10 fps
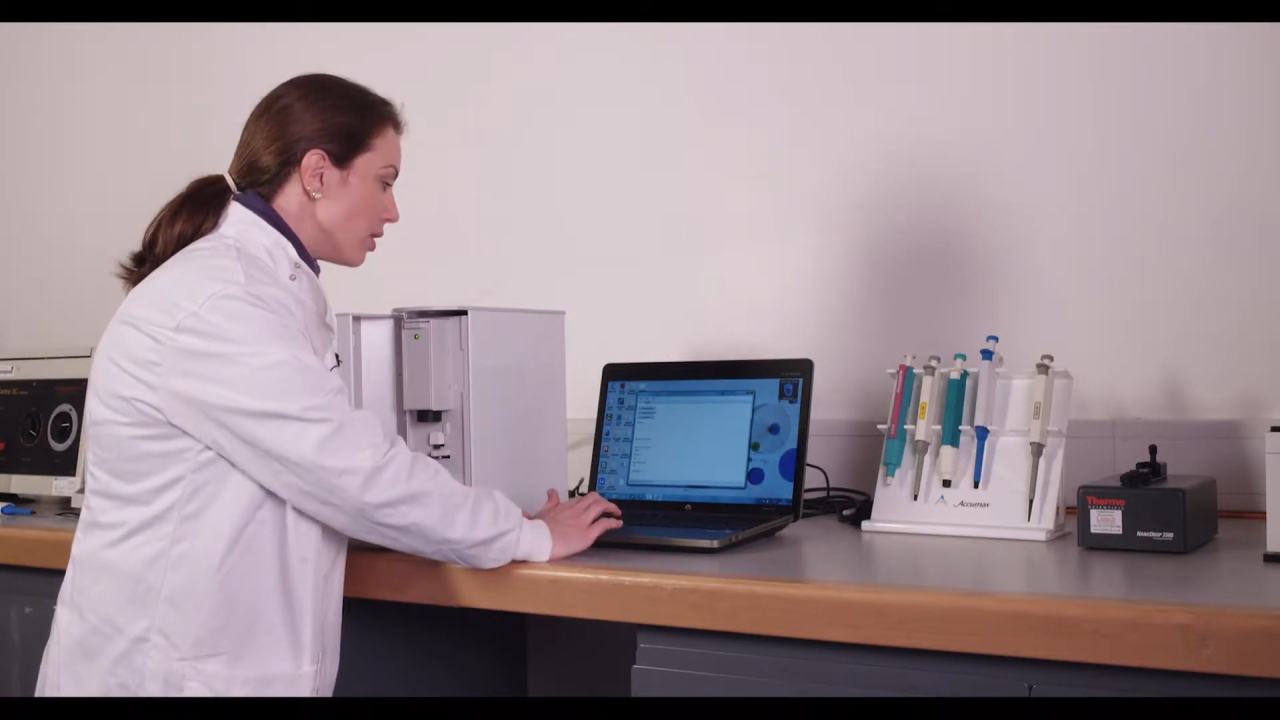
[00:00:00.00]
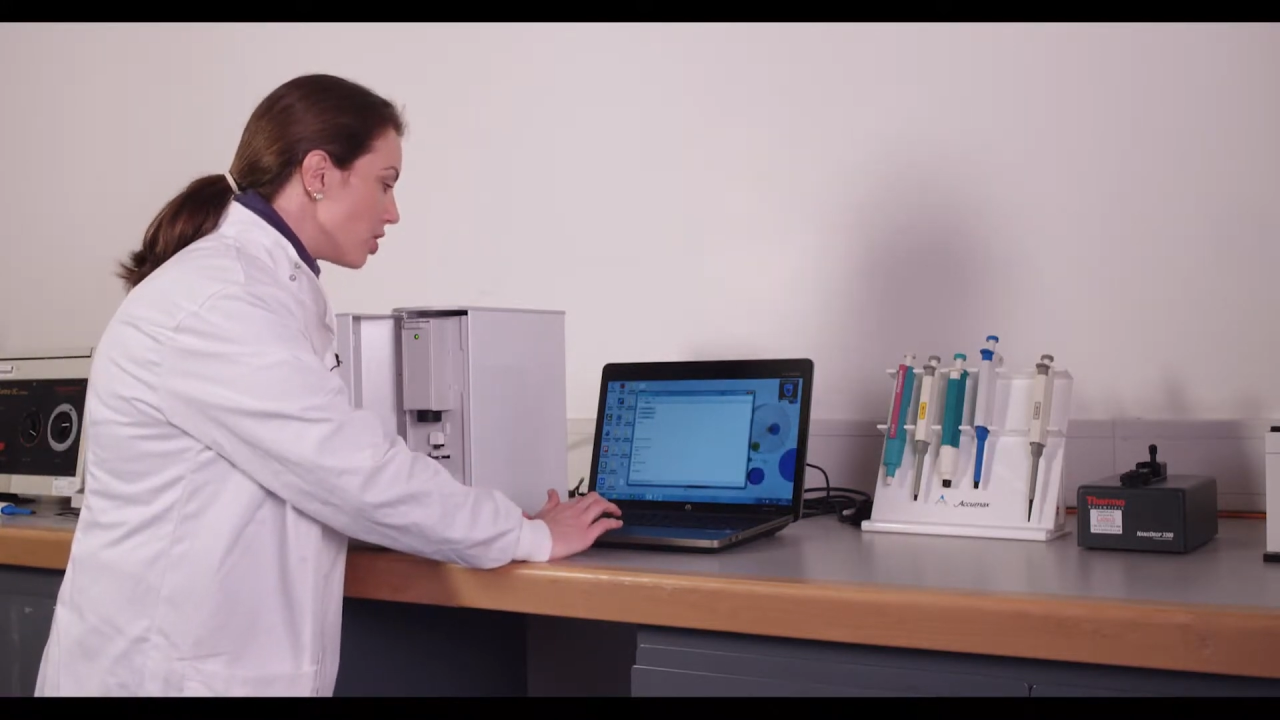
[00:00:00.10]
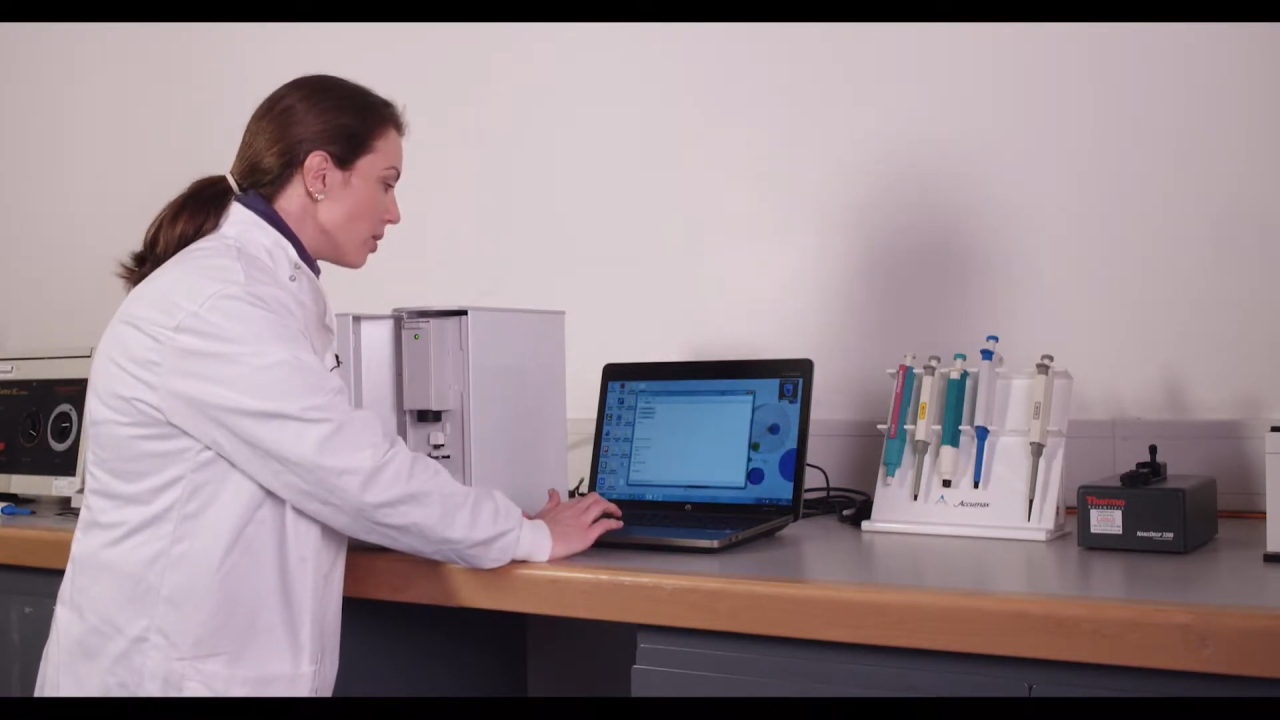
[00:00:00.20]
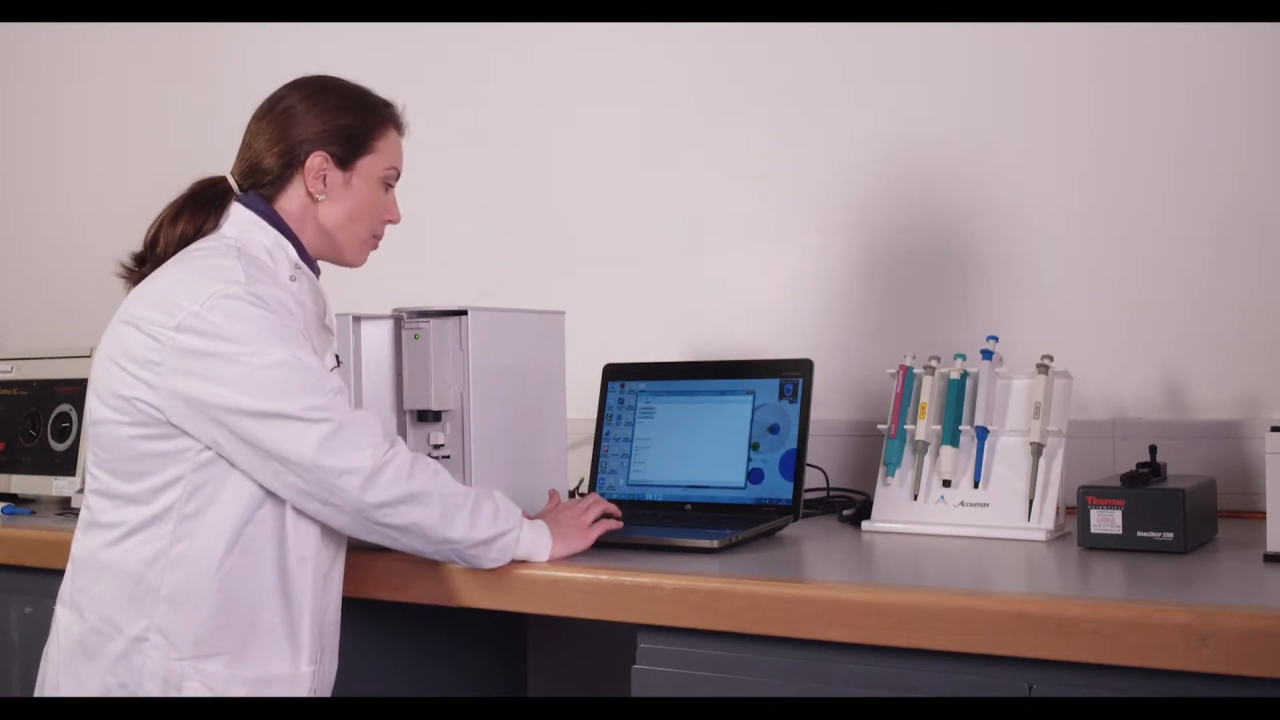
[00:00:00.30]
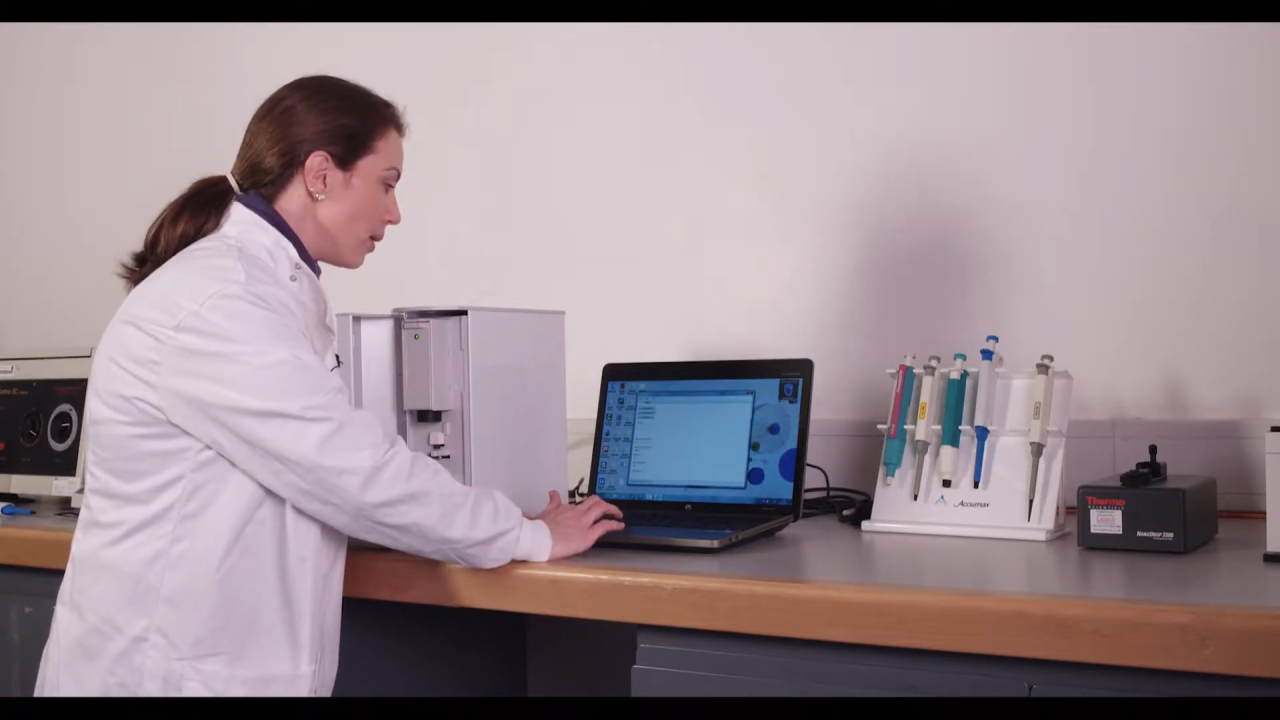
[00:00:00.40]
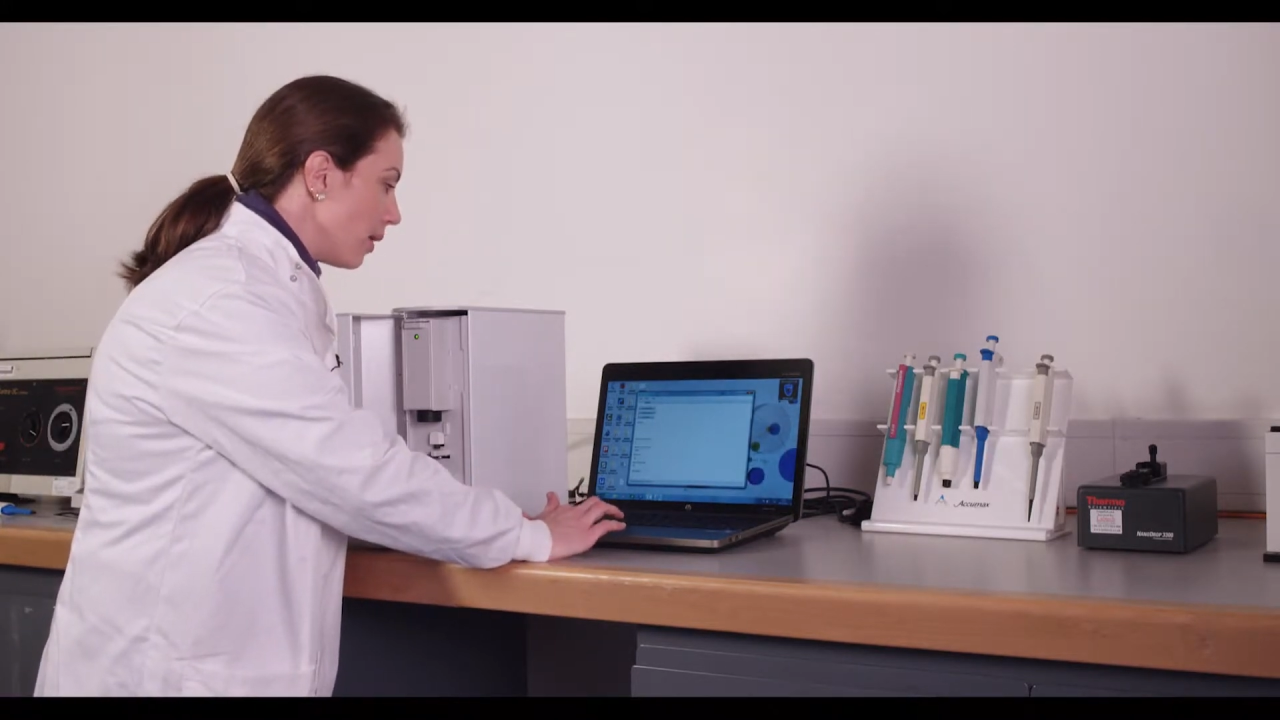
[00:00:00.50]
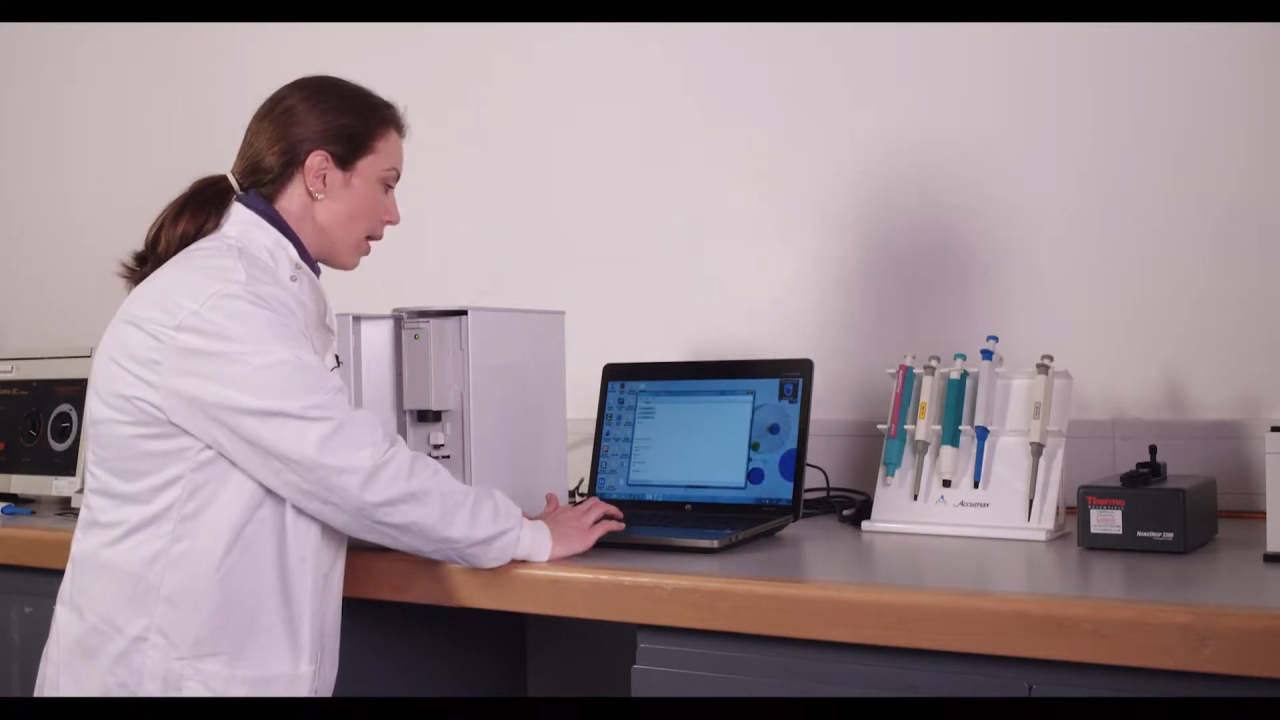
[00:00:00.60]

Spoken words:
our chip